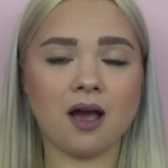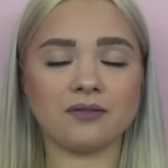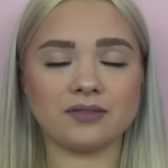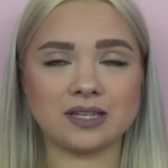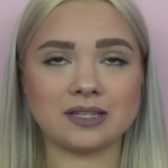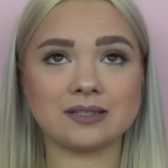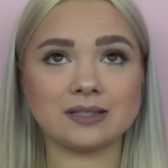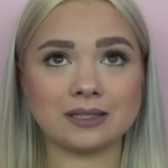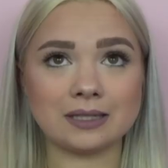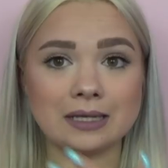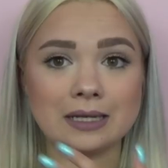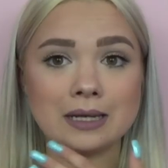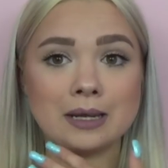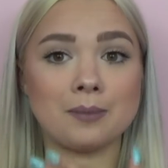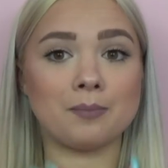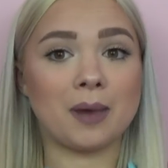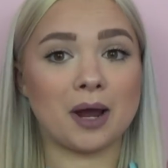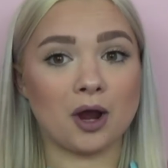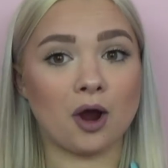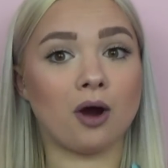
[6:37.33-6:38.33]

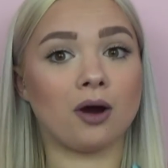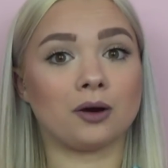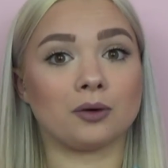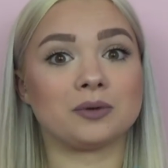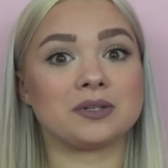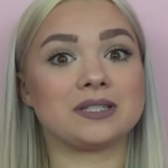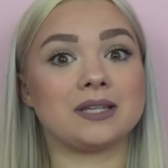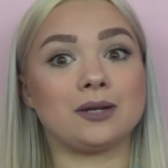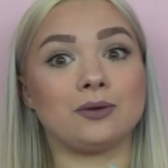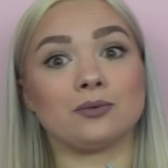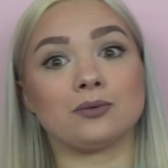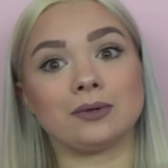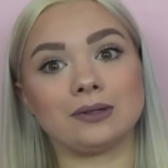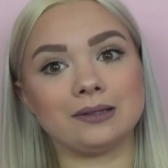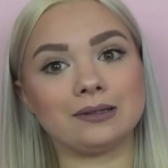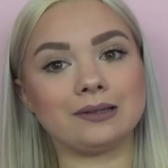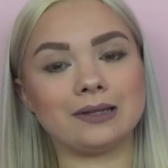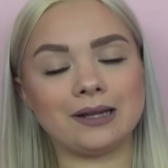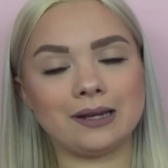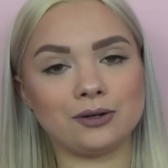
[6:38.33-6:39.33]
Obviously my heart was like
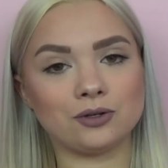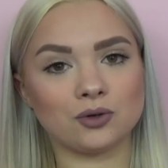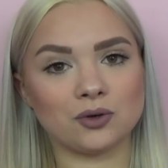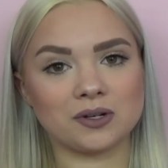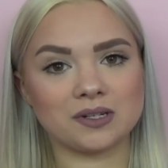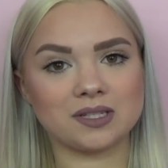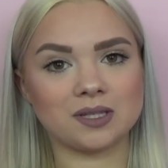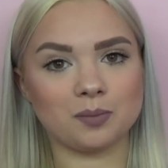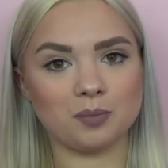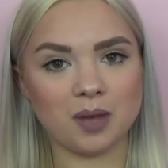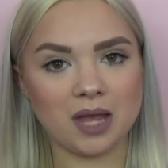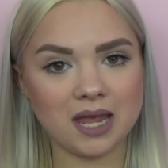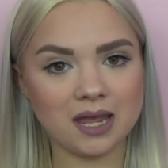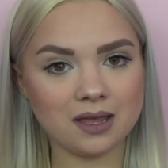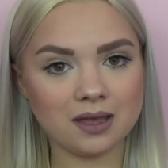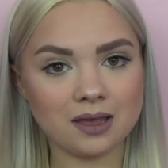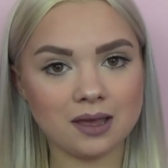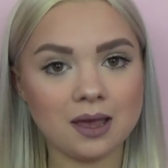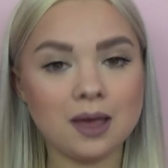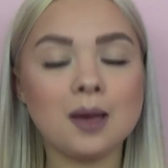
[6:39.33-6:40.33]
really leaning towards the
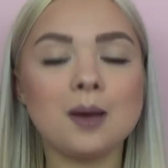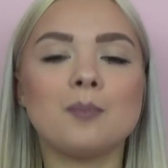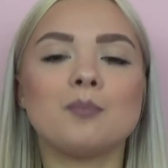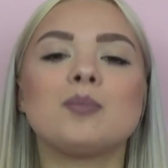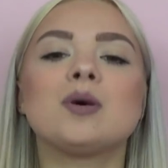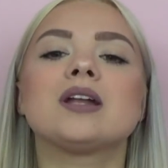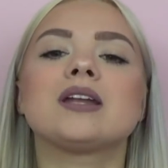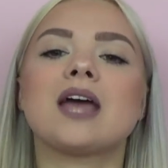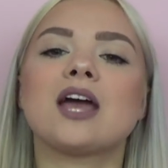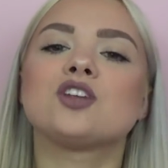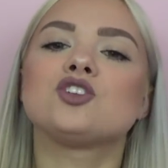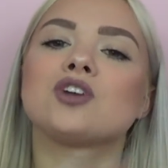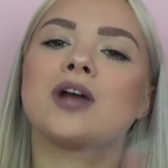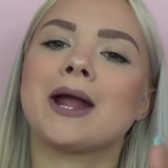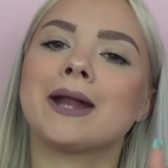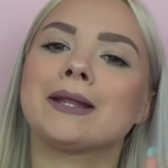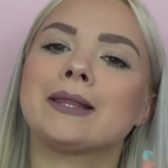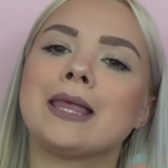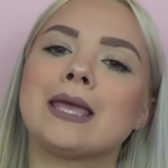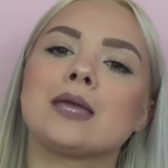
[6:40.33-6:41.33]
pink, but I
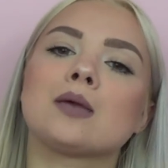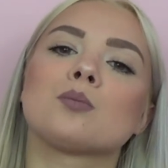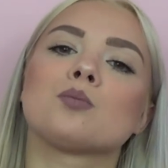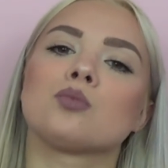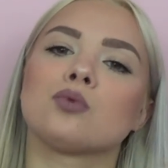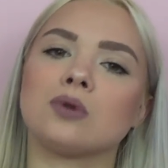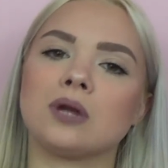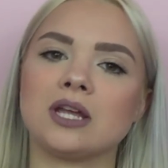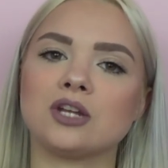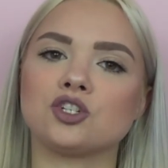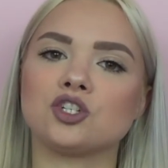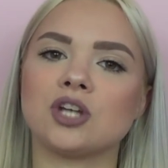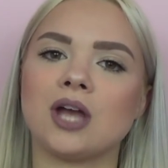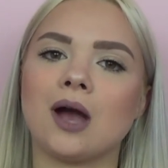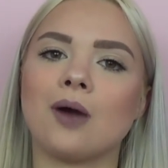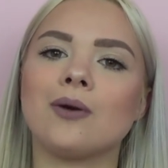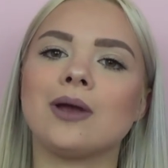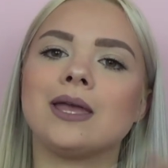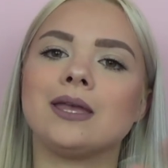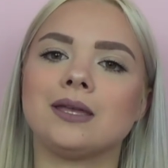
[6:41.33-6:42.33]
try to like branch
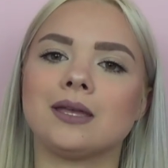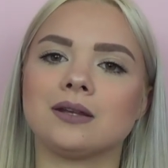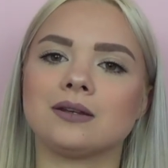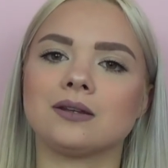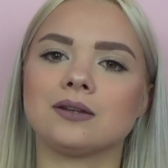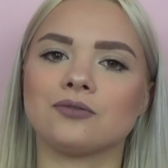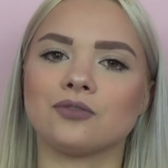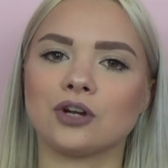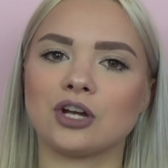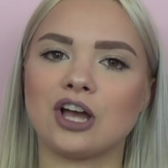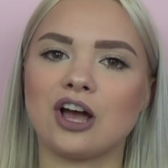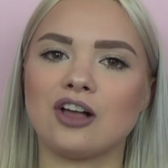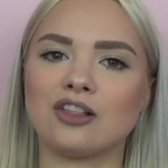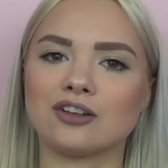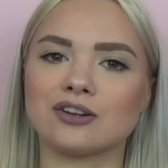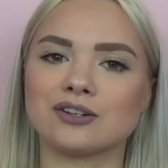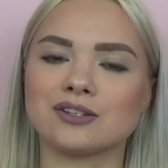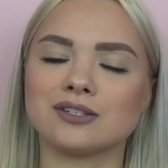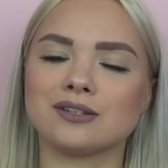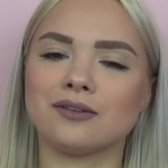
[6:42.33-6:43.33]
out and get different
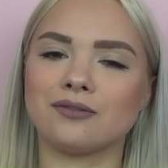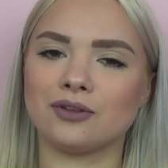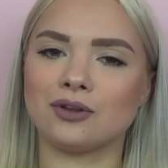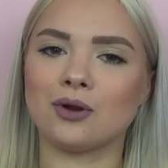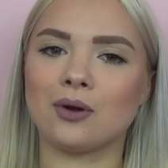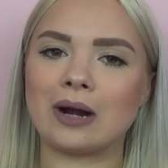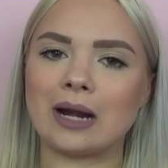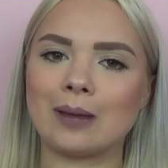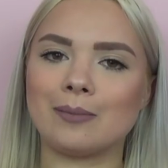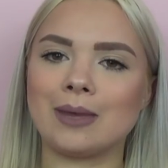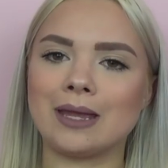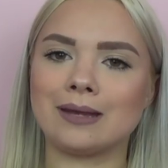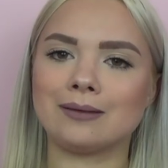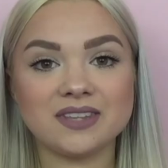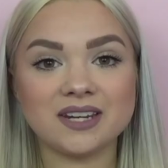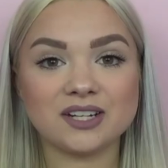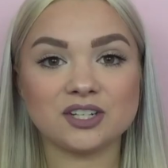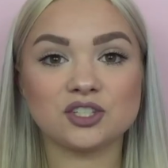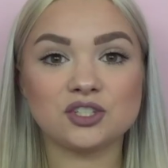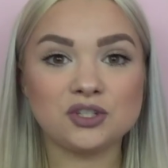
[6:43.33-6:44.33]
colors, if you know what I mean.
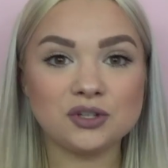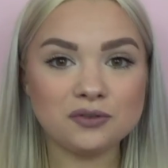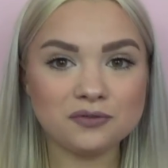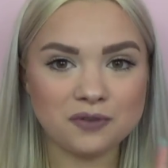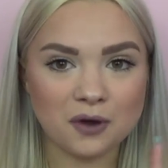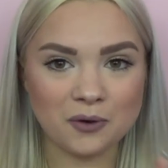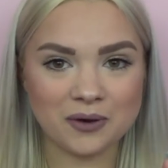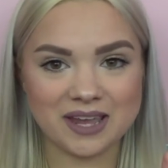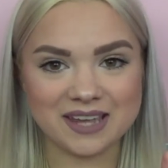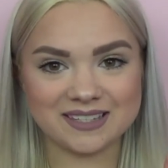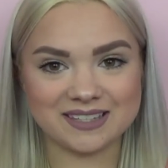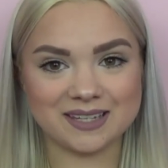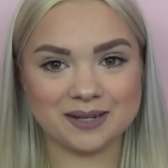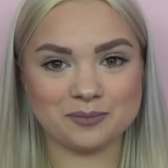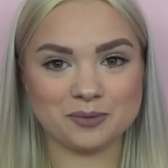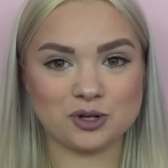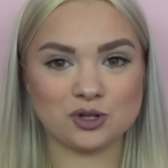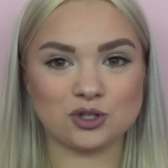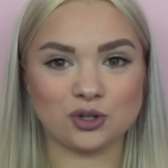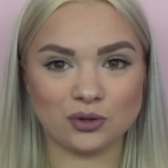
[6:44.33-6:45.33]
The next two phone cases
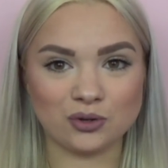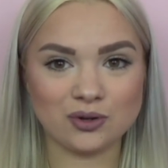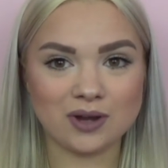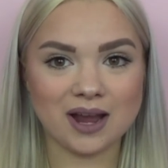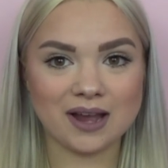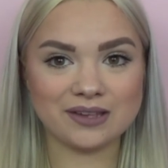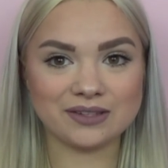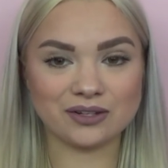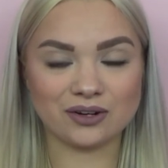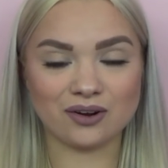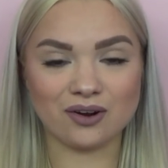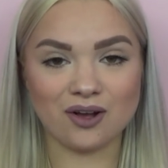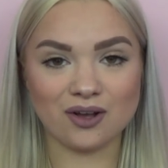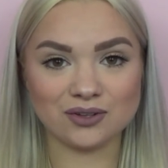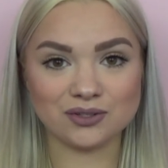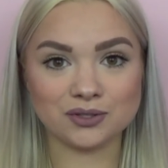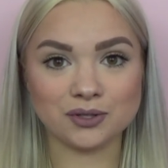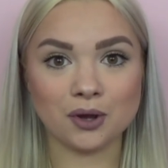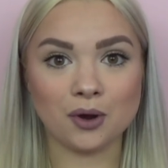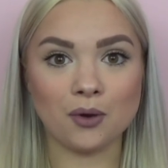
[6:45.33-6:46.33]
I'm going to show you guys are
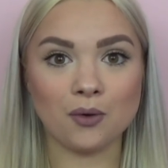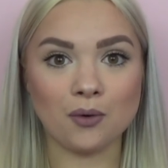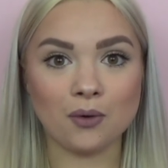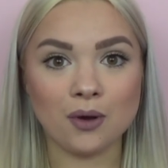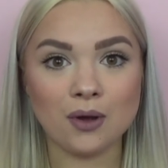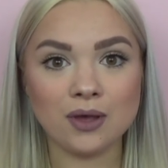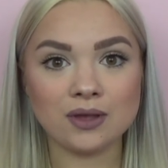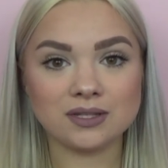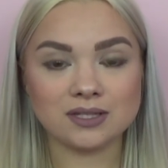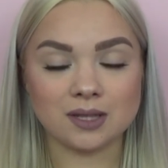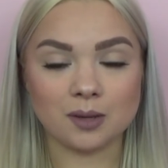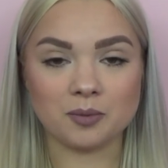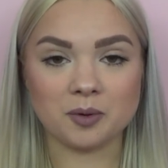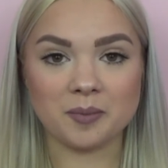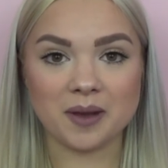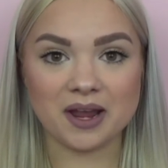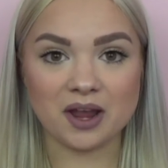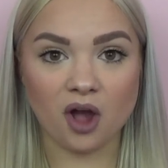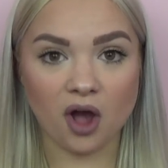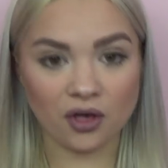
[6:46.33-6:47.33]
also some
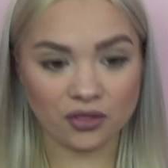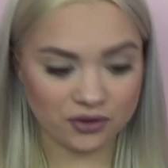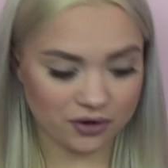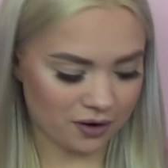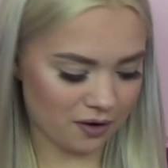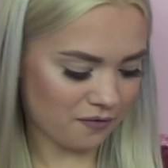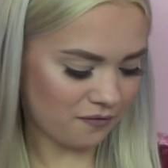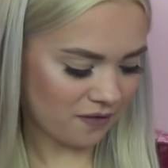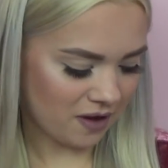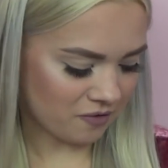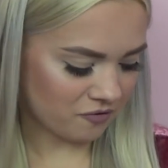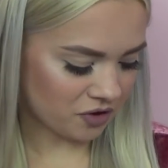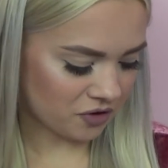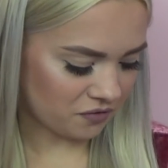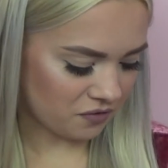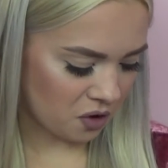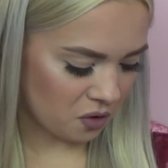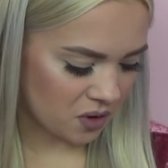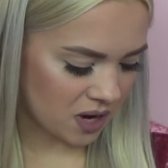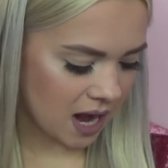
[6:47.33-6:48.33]
of my other
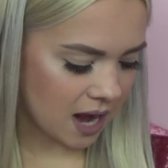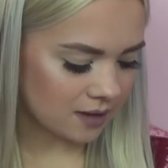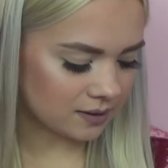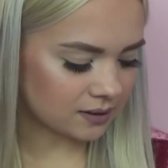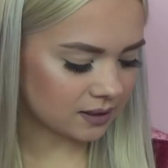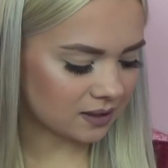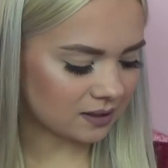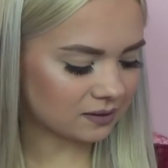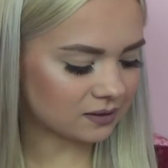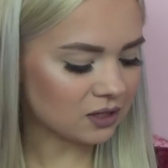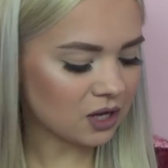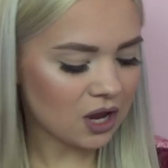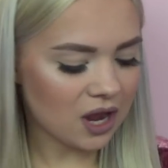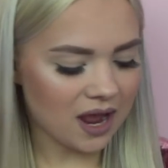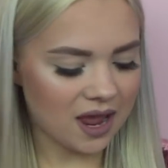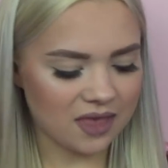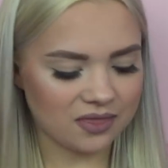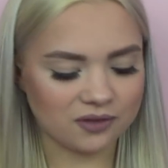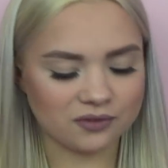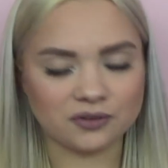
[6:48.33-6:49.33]
favorite phone cases,
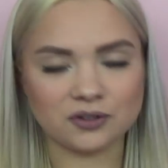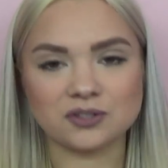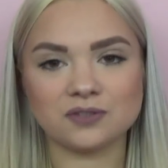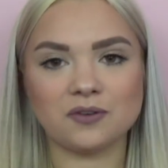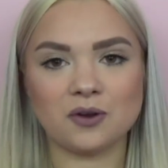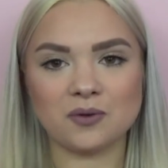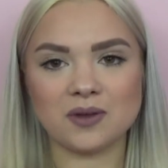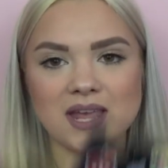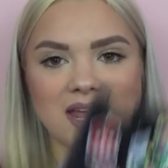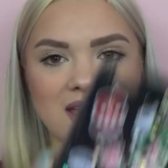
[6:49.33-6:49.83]
and the first phone